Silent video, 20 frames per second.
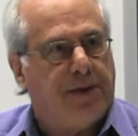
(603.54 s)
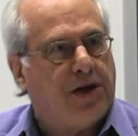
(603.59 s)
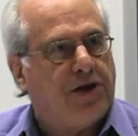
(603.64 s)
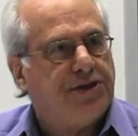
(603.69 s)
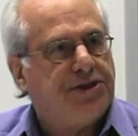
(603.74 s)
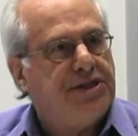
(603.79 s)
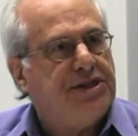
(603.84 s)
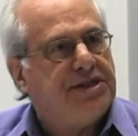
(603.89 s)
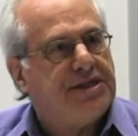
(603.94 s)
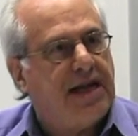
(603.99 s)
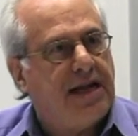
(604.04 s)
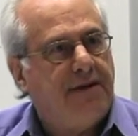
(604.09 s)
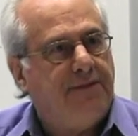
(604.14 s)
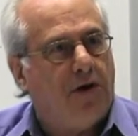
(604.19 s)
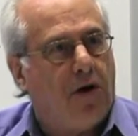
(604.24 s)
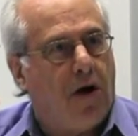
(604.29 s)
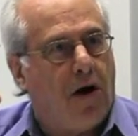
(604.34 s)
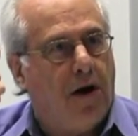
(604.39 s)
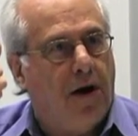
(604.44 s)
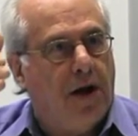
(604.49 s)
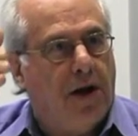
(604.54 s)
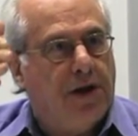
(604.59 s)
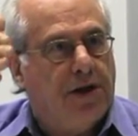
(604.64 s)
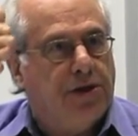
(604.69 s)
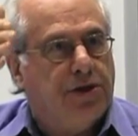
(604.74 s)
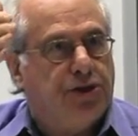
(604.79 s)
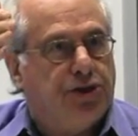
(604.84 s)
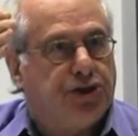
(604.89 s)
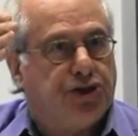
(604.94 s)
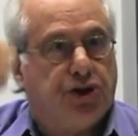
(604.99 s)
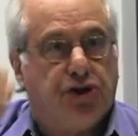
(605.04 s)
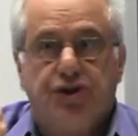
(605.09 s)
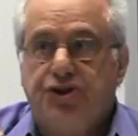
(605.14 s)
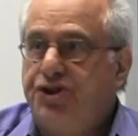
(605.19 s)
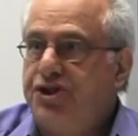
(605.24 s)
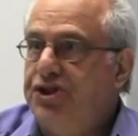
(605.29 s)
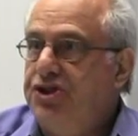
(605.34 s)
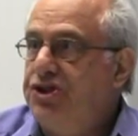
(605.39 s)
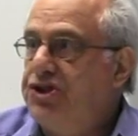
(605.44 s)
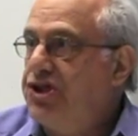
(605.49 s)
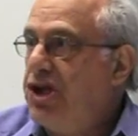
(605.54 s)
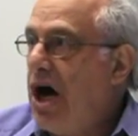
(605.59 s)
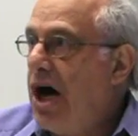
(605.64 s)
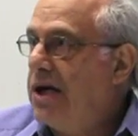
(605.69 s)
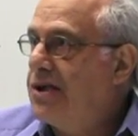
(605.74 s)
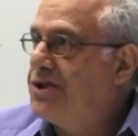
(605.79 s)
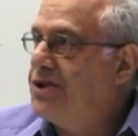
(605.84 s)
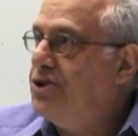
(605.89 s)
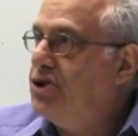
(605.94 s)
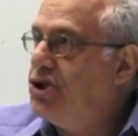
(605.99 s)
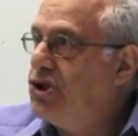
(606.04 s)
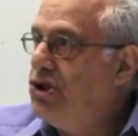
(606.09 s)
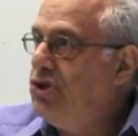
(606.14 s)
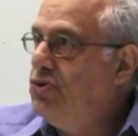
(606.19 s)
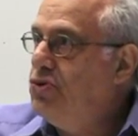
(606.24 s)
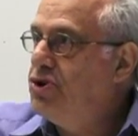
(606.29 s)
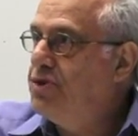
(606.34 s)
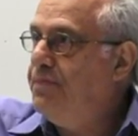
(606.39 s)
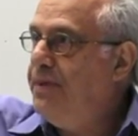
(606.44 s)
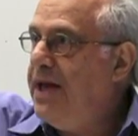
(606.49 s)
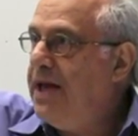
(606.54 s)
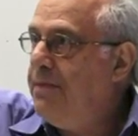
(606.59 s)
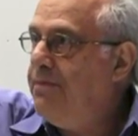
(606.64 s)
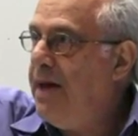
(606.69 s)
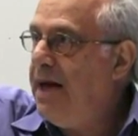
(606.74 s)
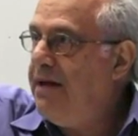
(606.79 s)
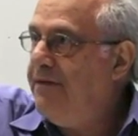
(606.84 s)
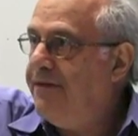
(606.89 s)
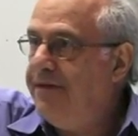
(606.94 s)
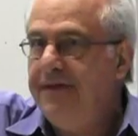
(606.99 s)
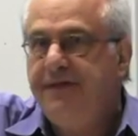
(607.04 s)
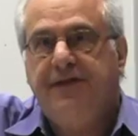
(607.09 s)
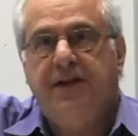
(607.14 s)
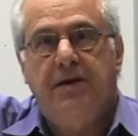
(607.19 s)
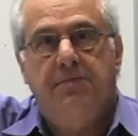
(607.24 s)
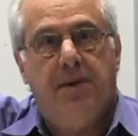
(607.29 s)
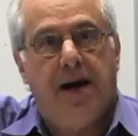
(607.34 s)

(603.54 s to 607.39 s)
because instead of our shirts and socks and shoes being made 50